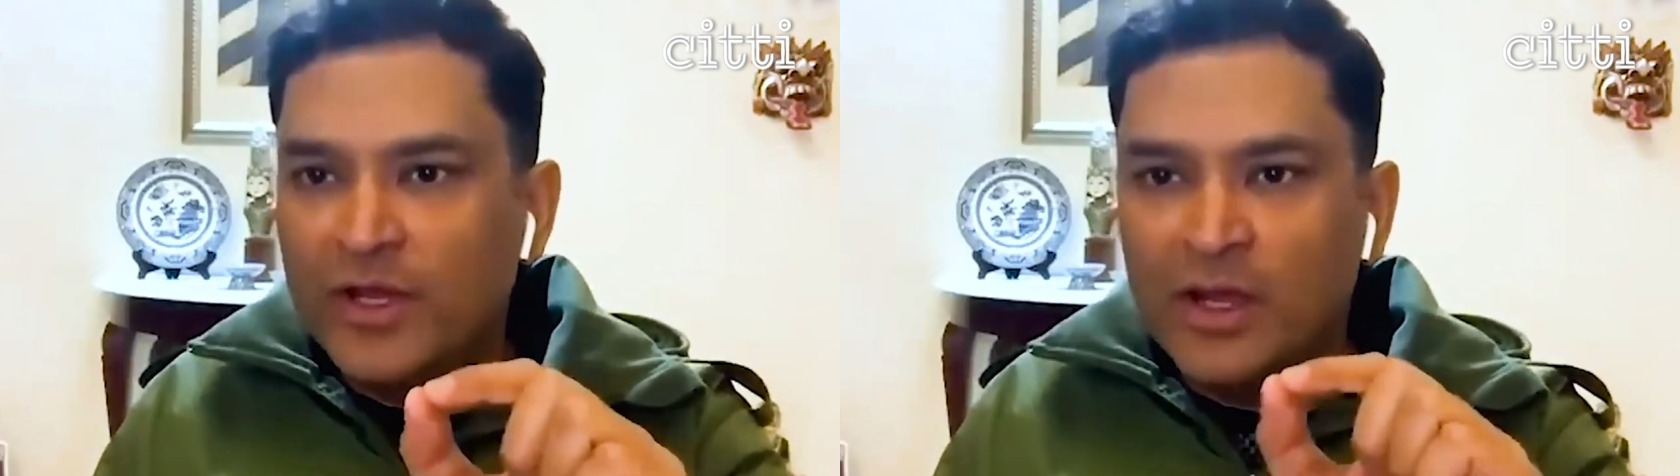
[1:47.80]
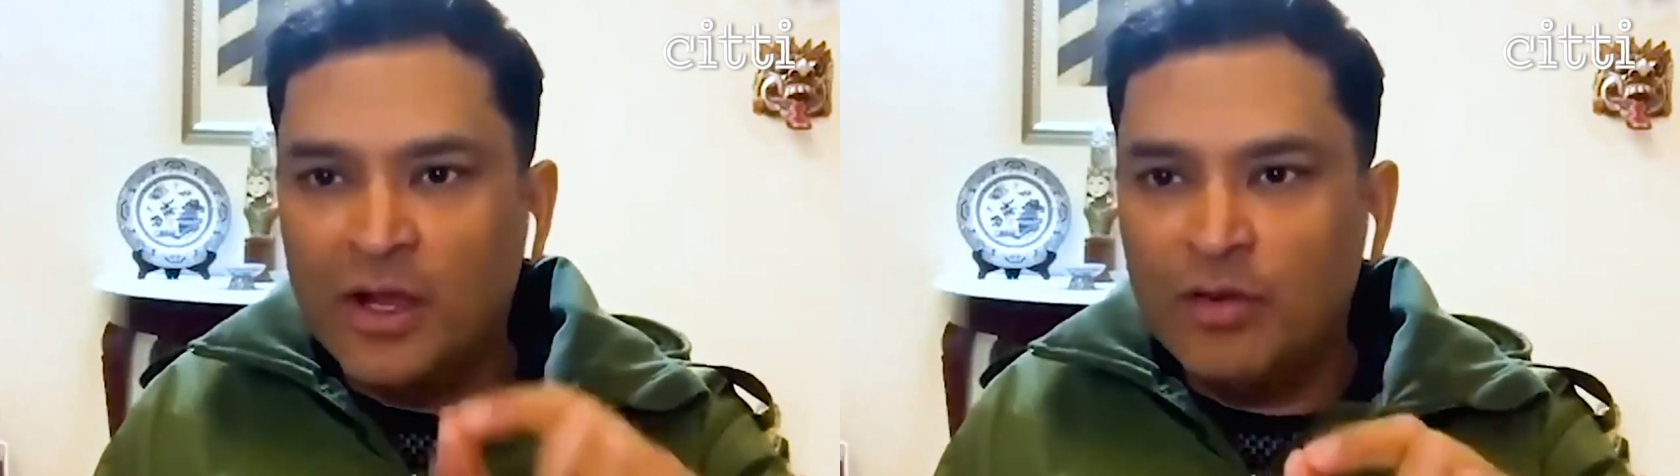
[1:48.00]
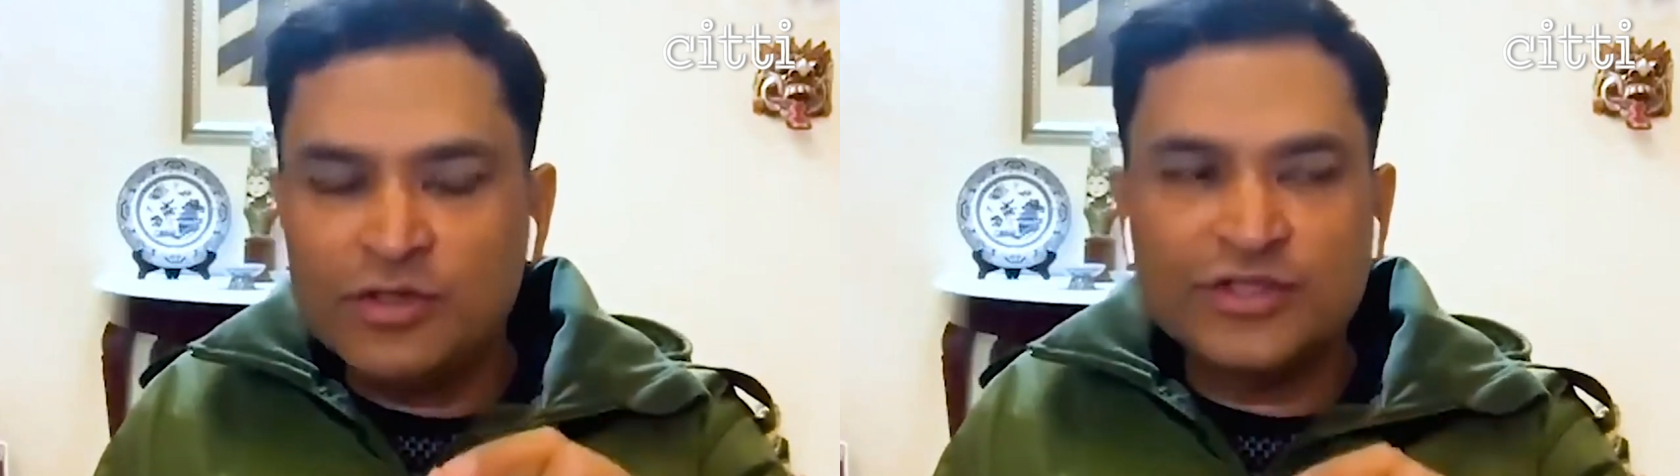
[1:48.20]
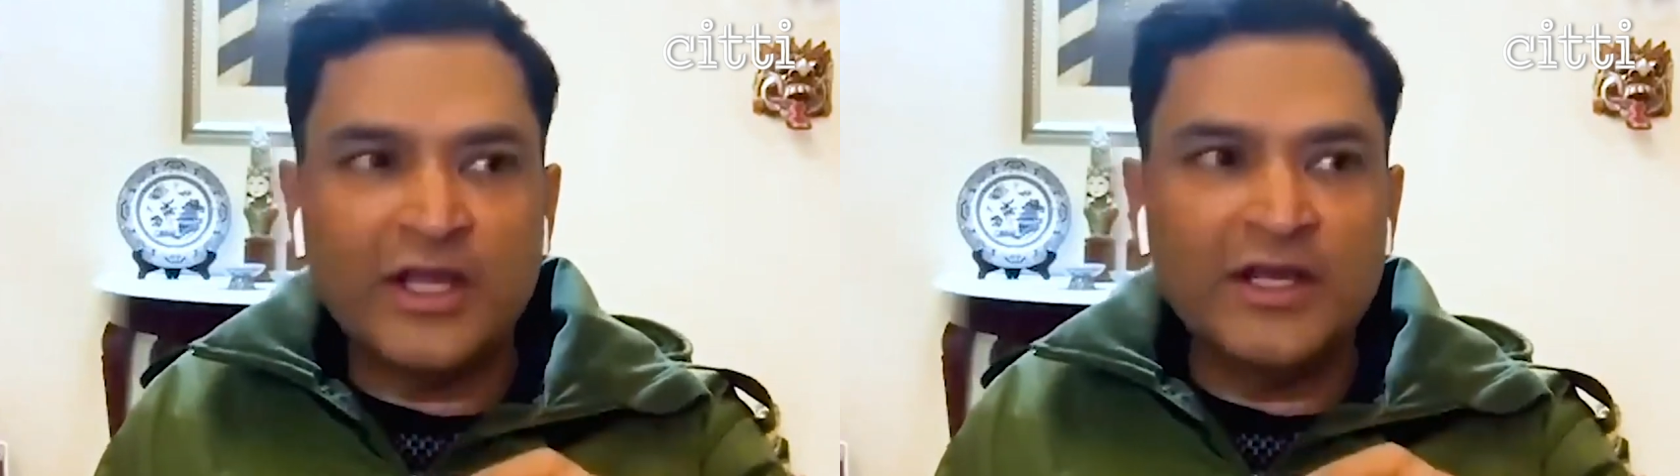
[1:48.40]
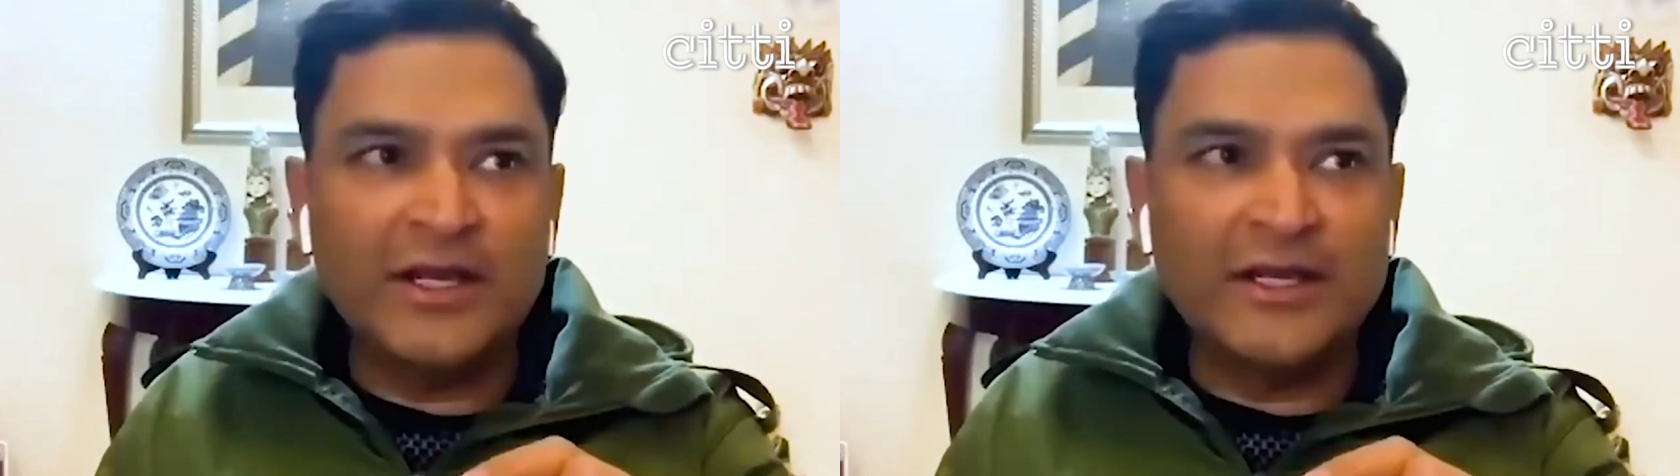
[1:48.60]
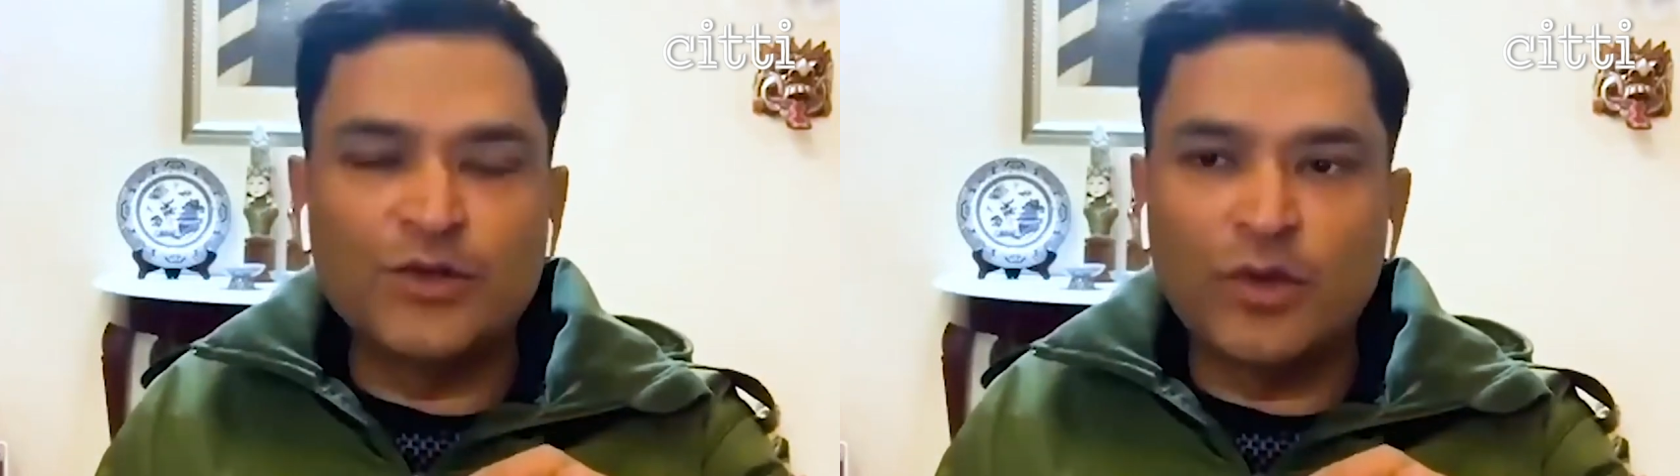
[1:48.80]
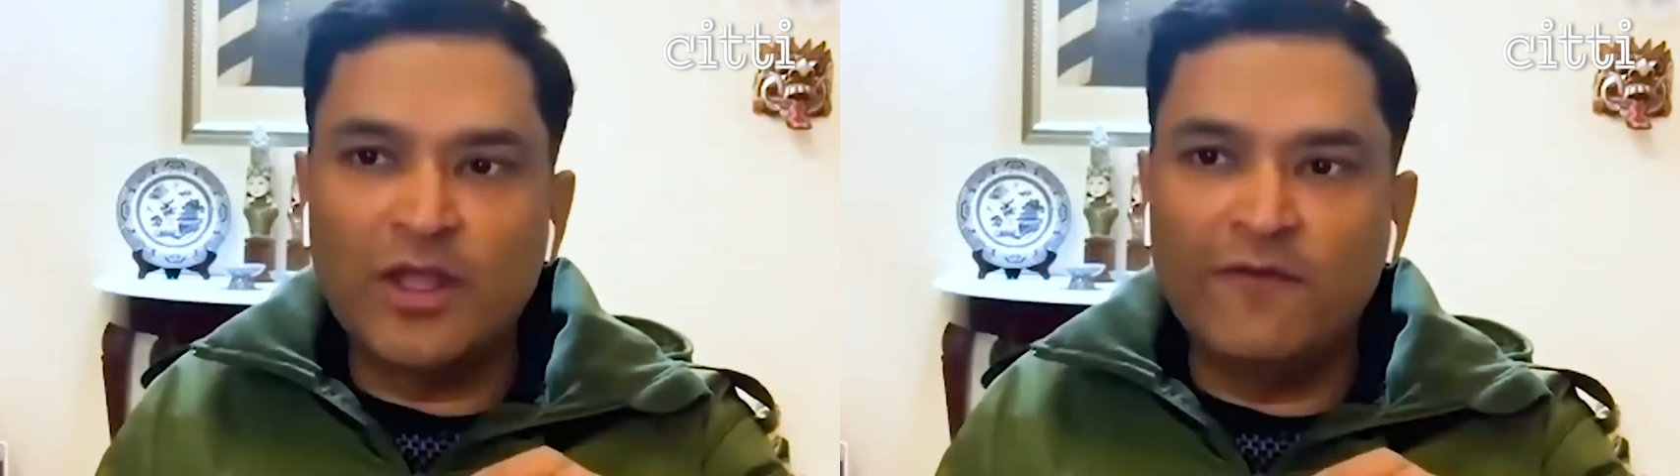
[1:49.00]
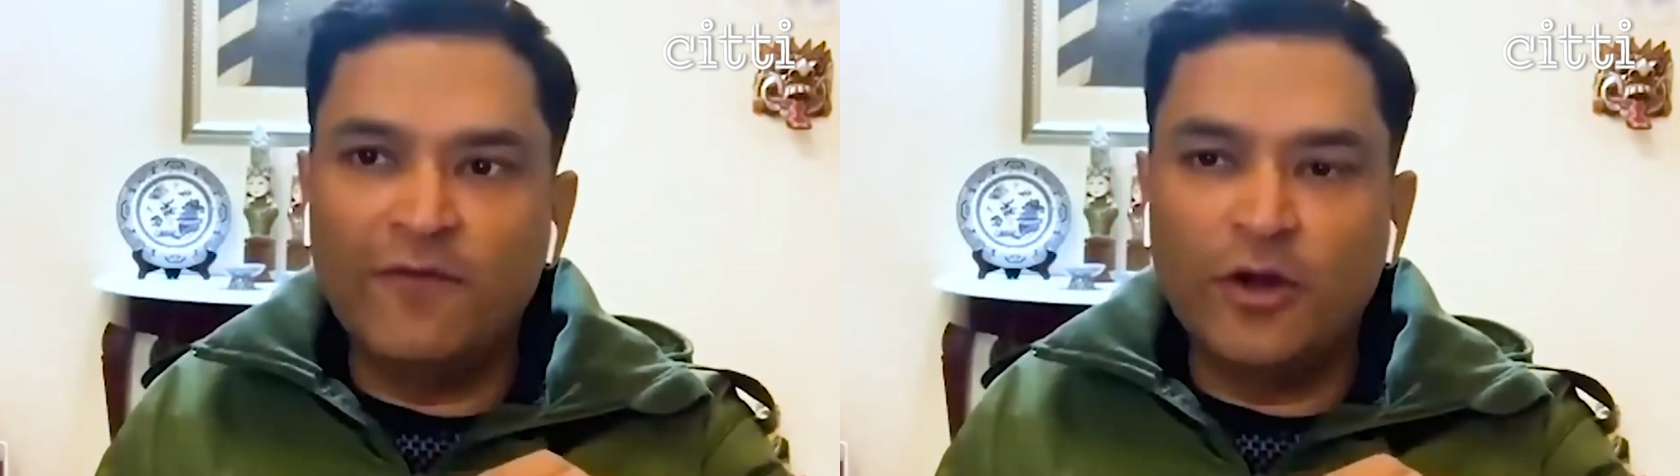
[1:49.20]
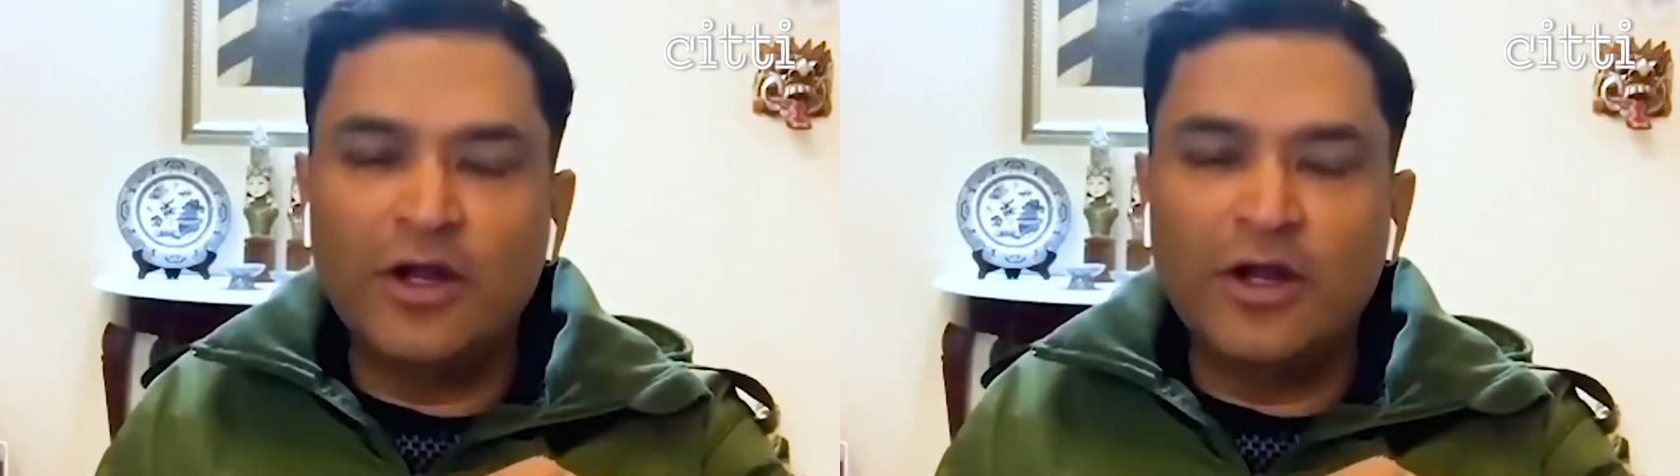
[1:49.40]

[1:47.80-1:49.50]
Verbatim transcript: for a way out. China is looking